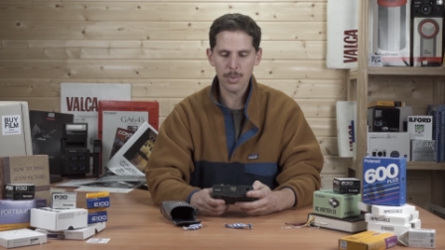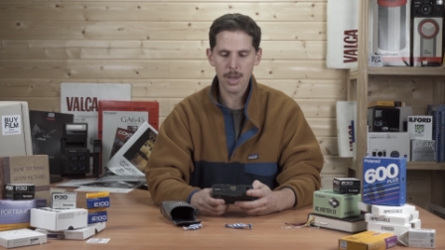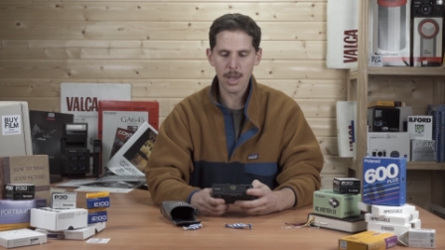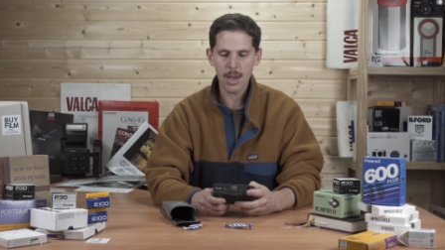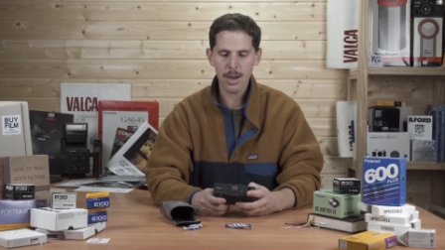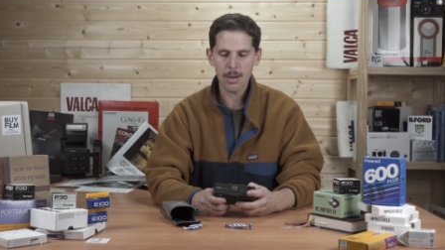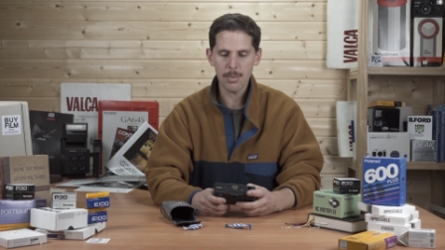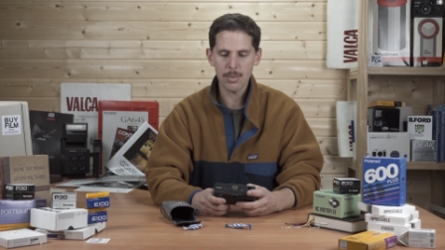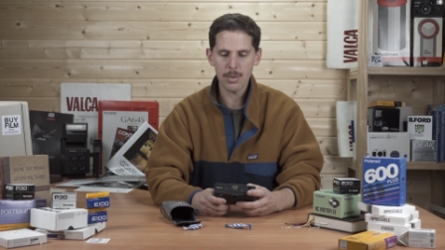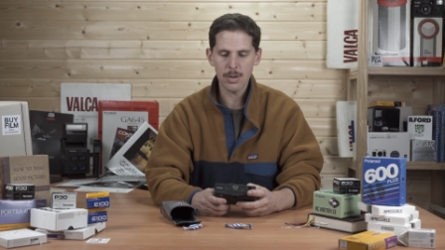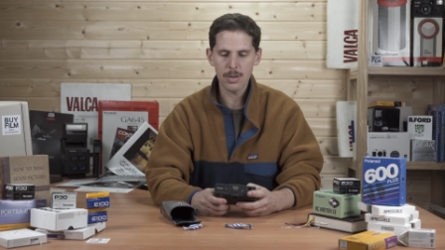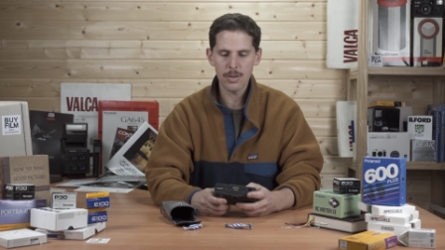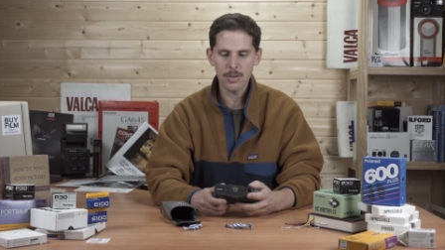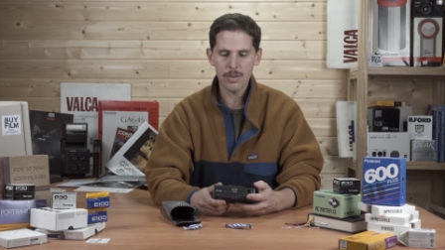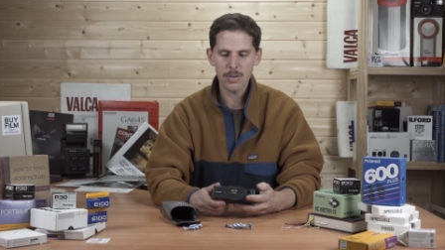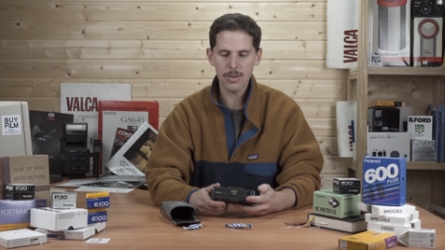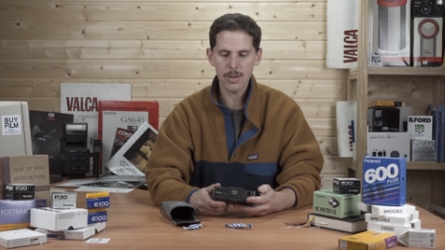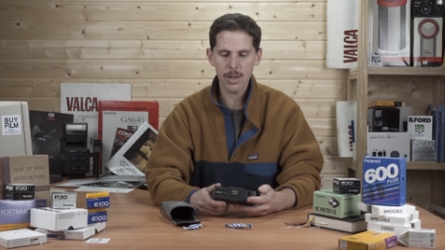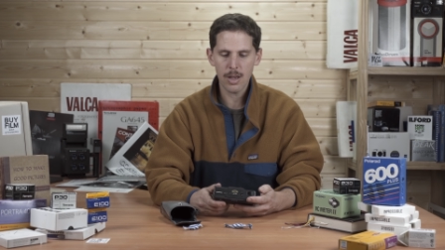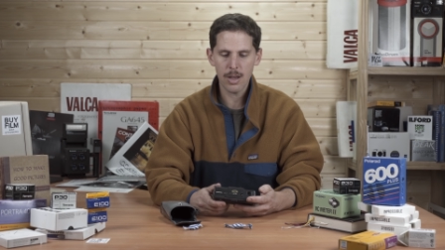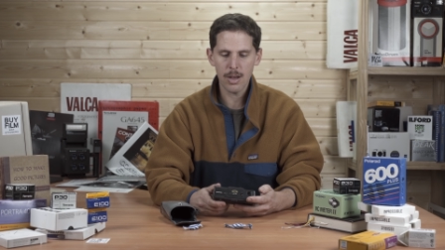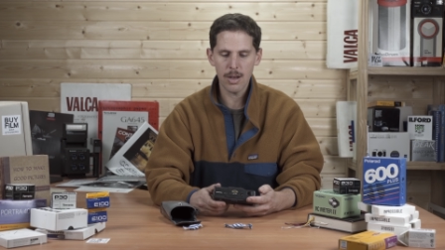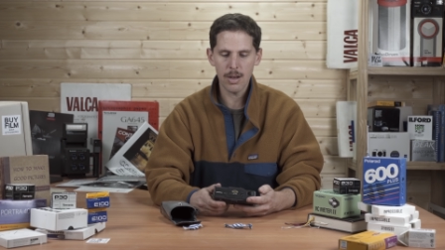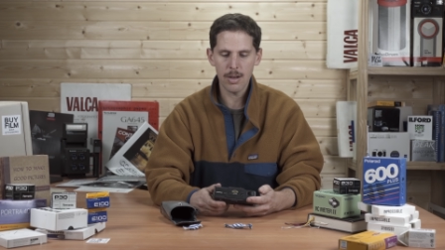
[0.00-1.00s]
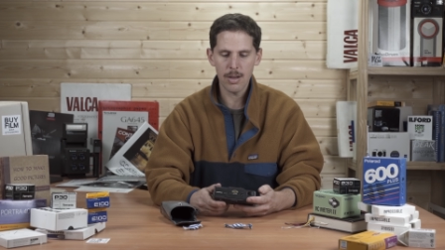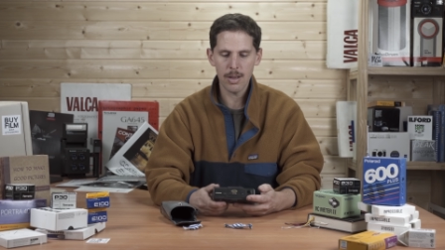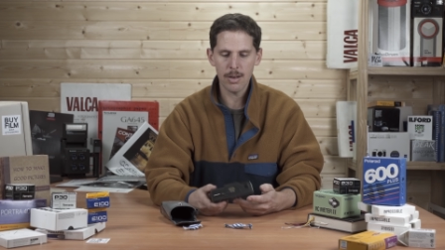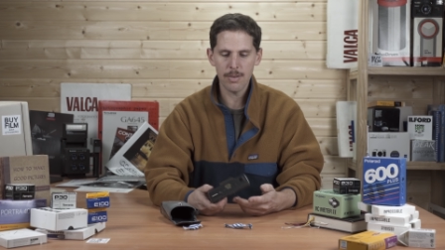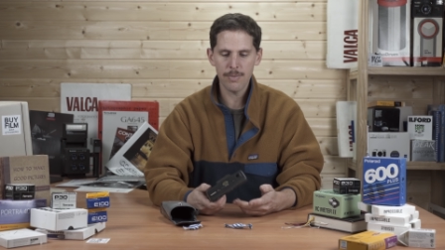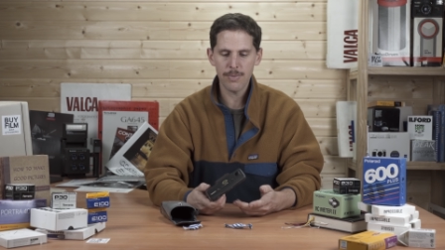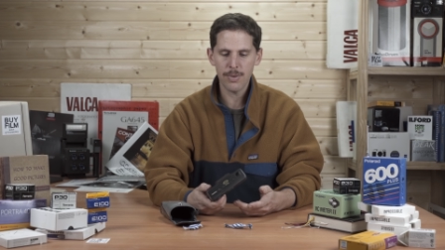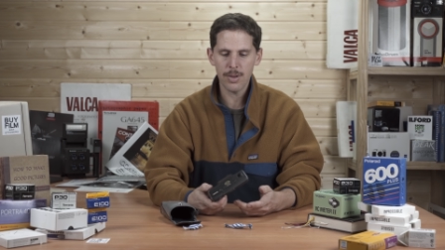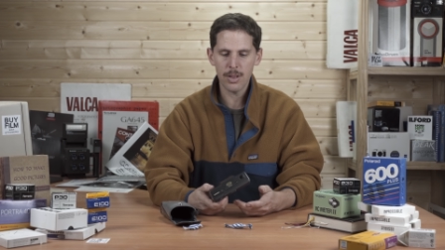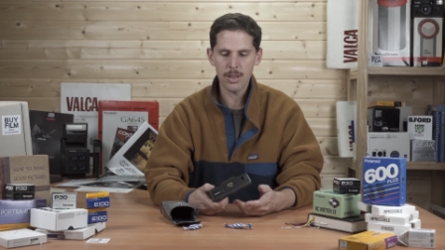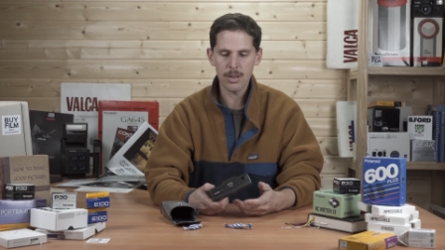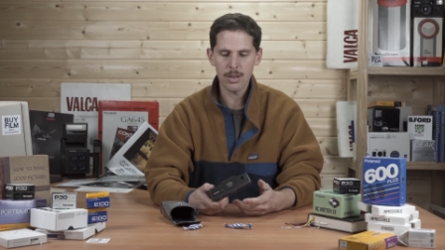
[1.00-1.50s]
cameras in
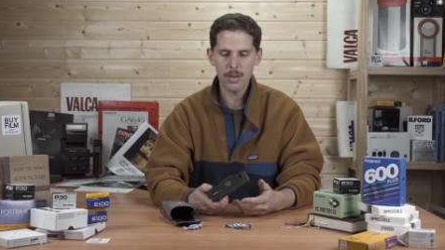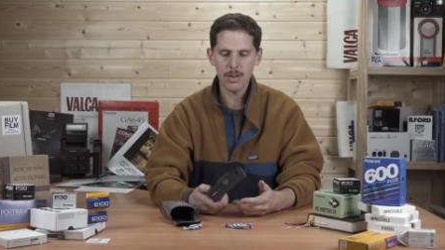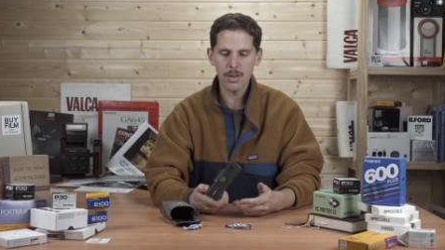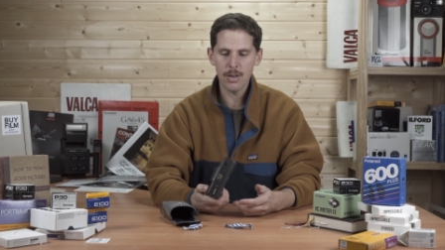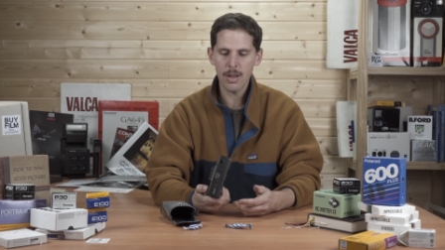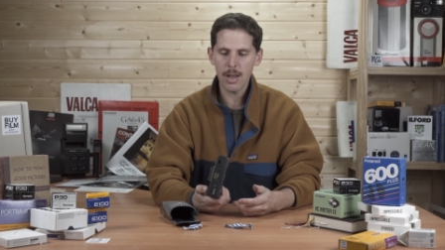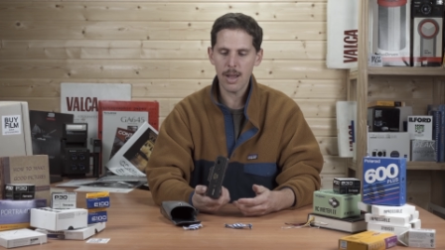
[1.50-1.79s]
Finland.